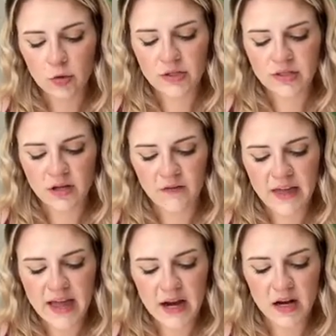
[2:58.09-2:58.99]
or dissolve the
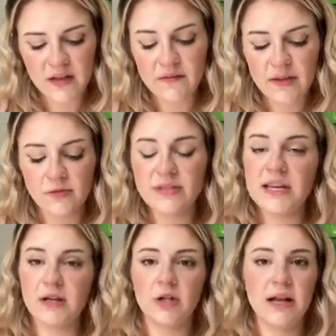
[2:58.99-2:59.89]
hair if used
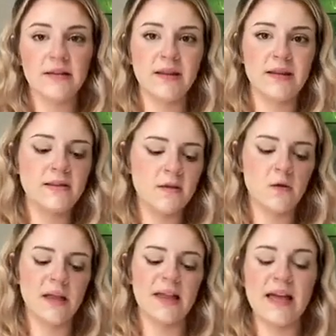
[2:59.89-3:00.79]
incorrectly. So
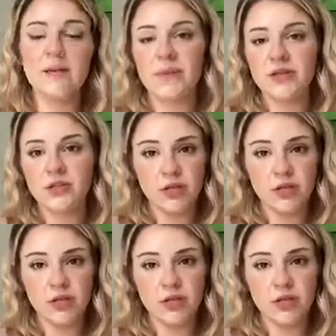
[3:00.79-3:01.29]
like I had mentioned